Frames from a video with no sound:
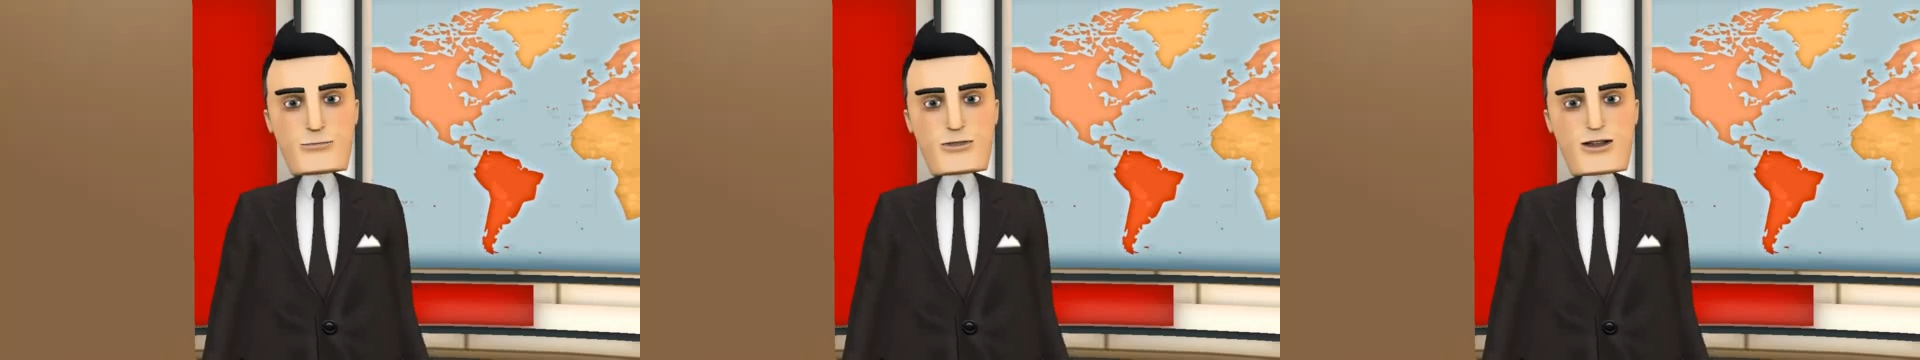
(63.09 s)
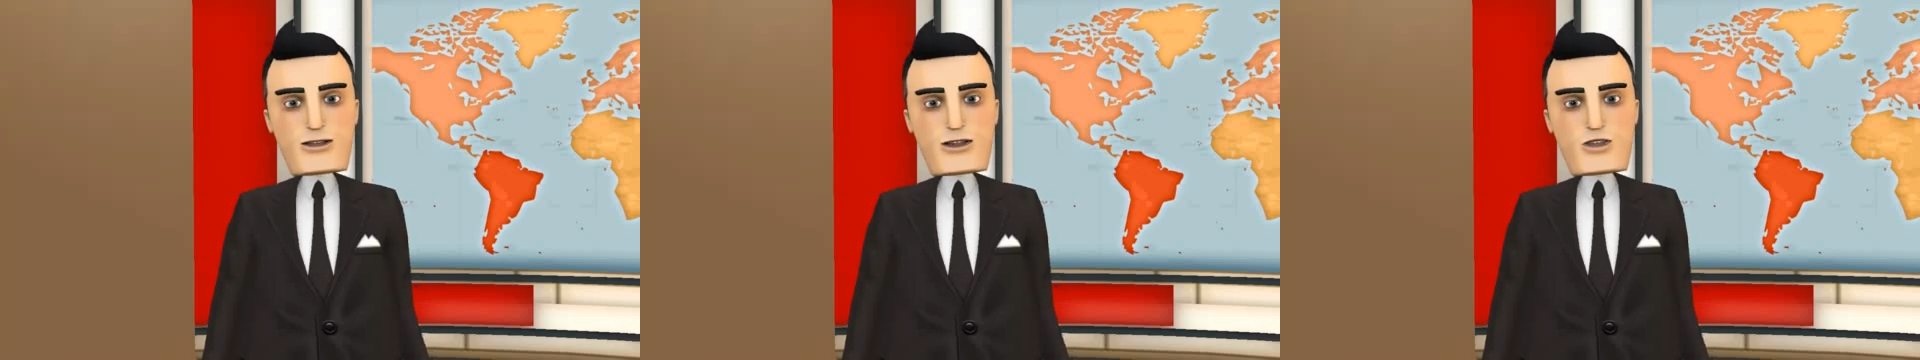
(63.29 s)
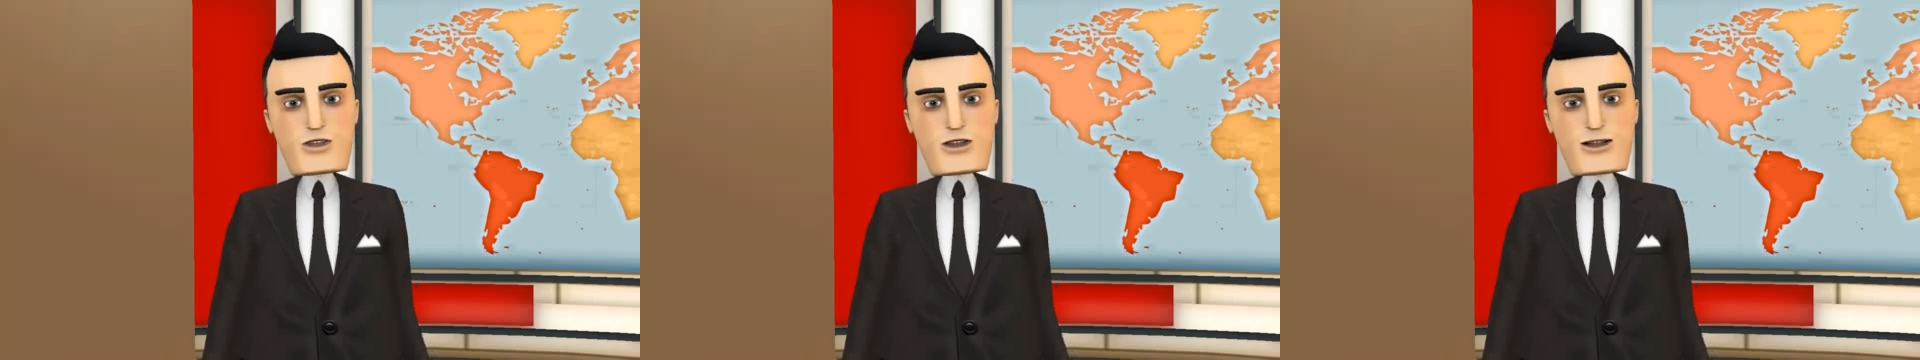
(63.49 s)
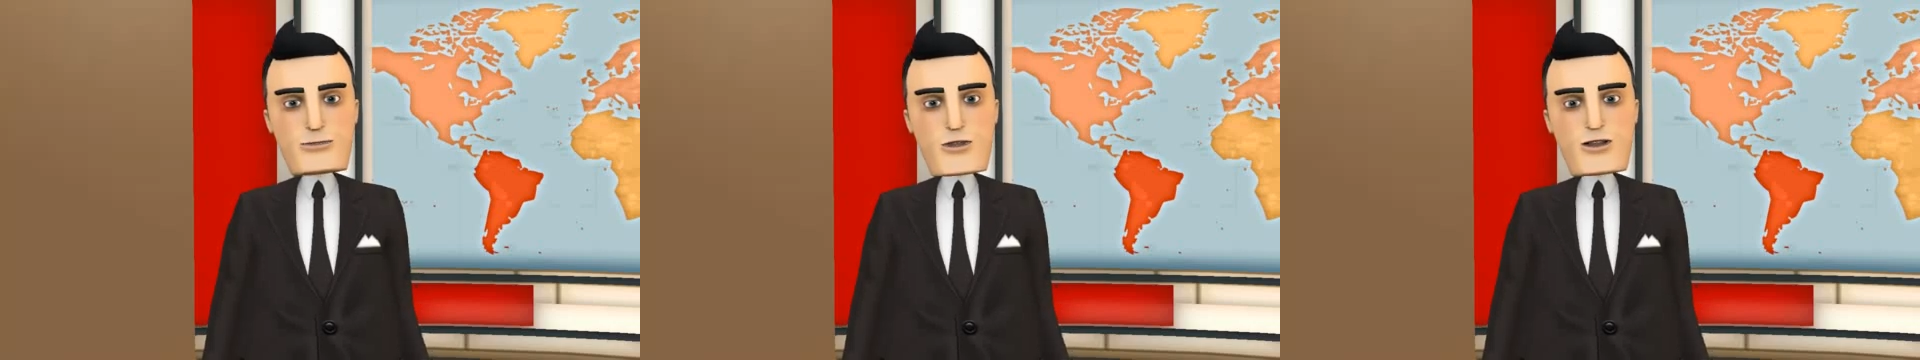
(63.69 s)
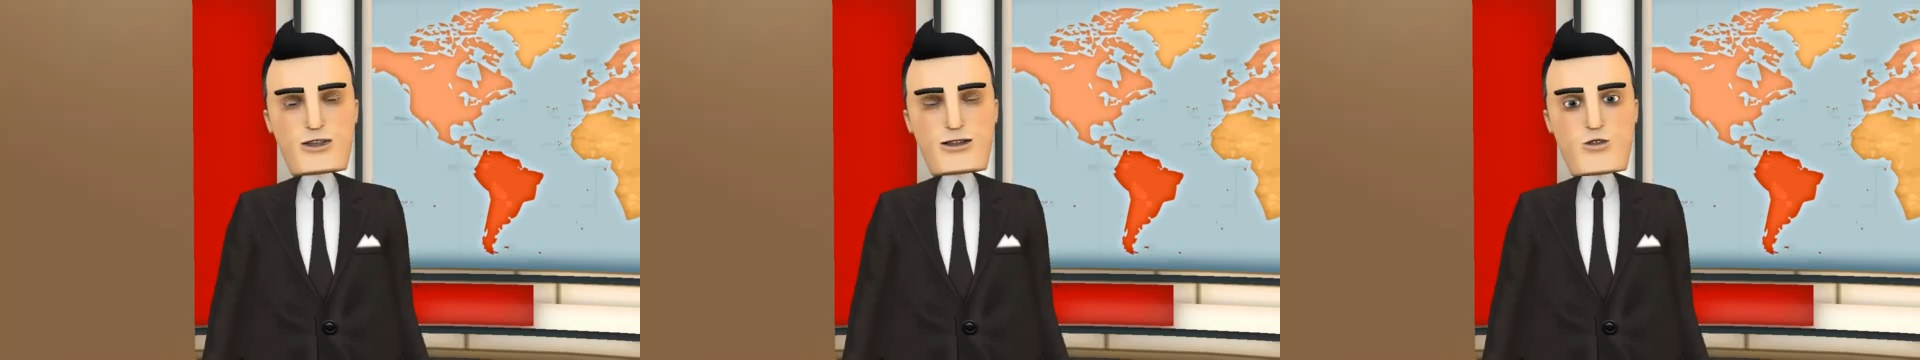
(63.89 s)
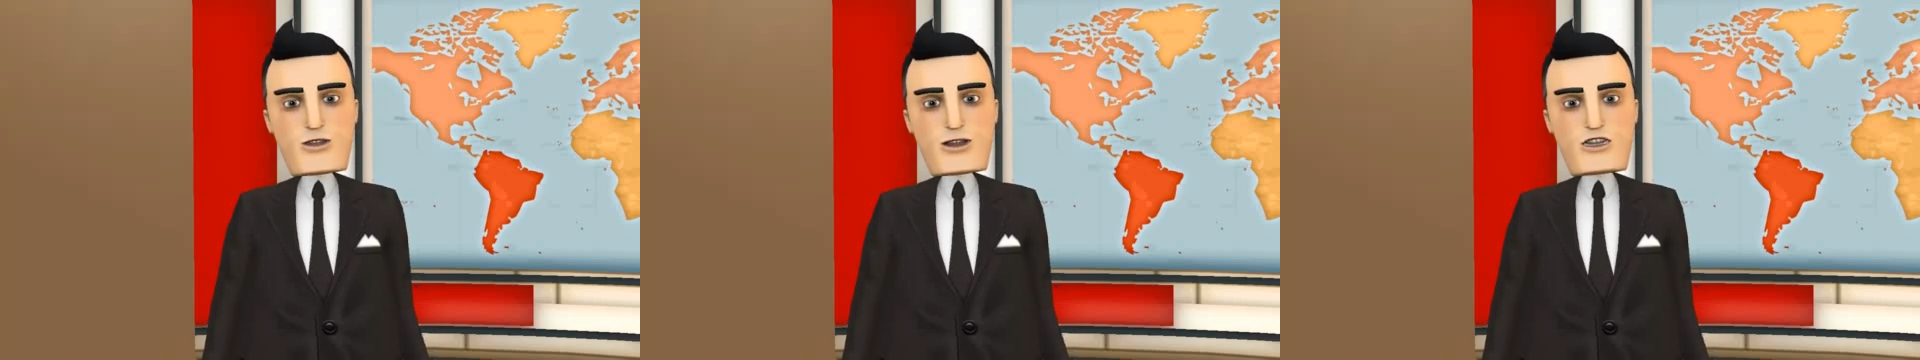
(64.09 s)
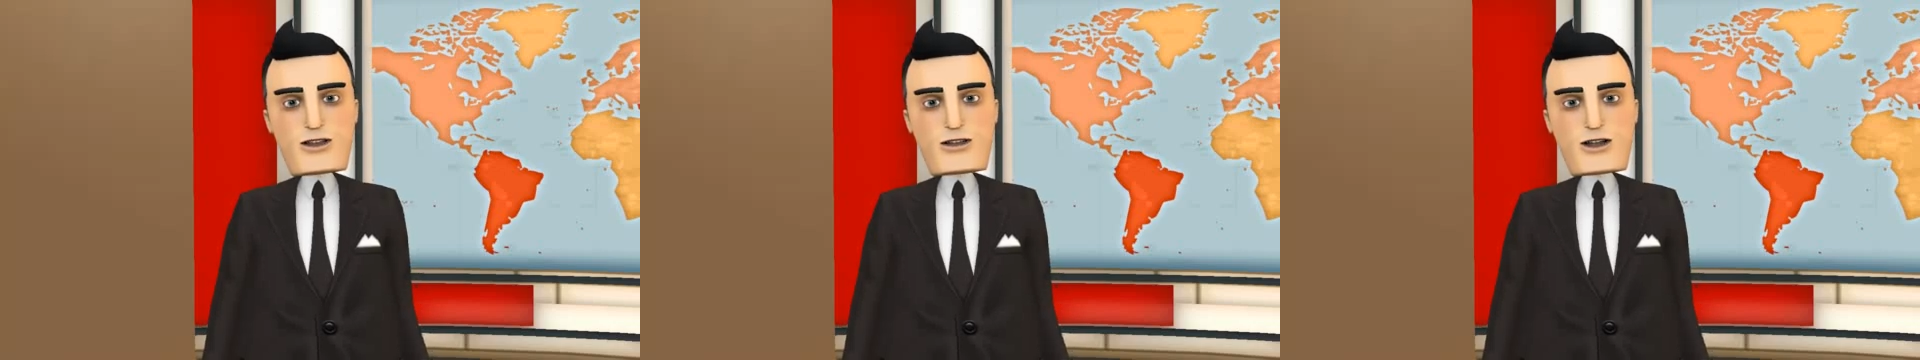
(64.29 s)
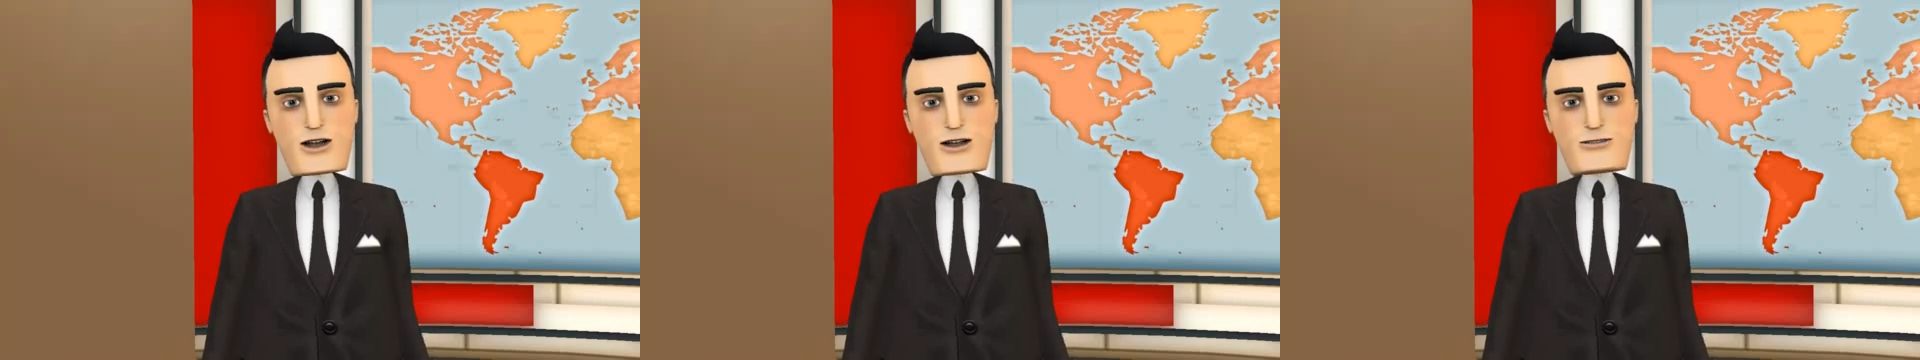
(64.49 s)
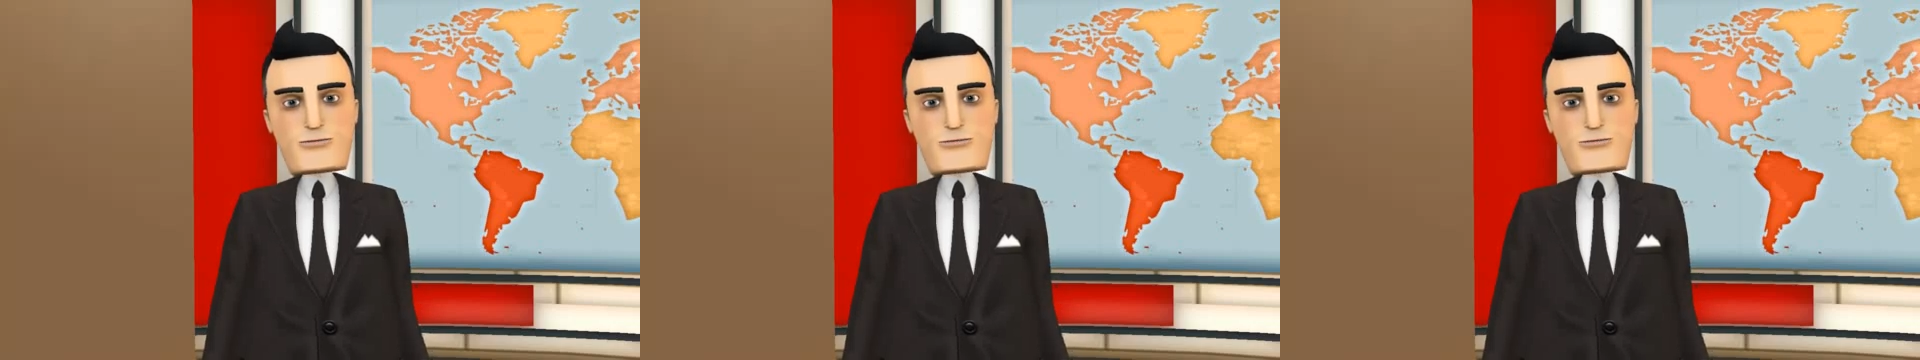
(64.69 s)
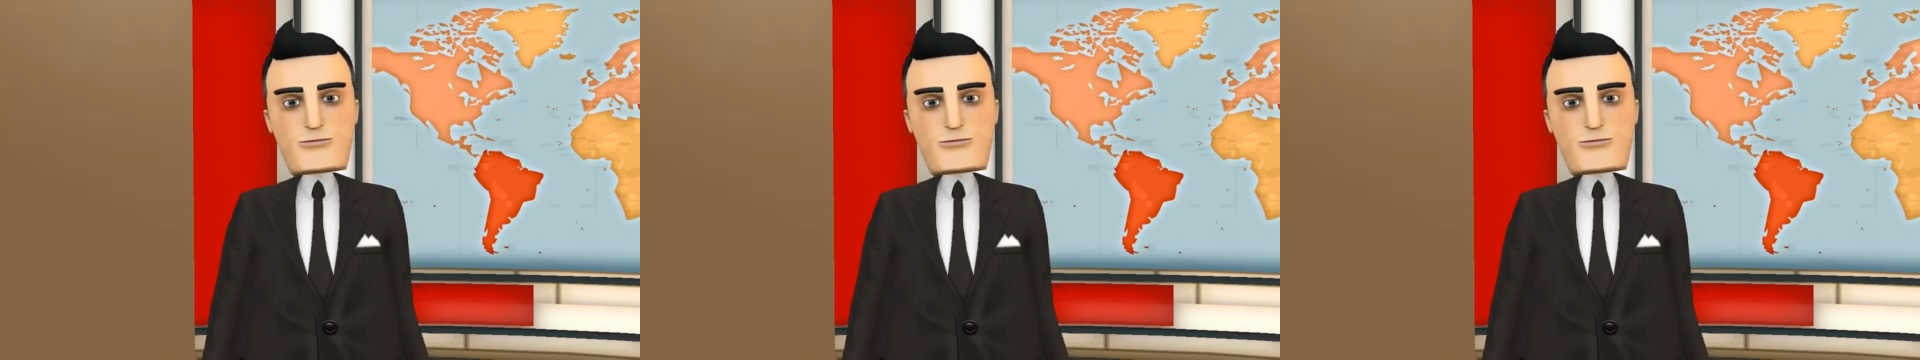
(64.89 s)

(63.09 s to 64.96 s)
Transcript: potentially bring to the state.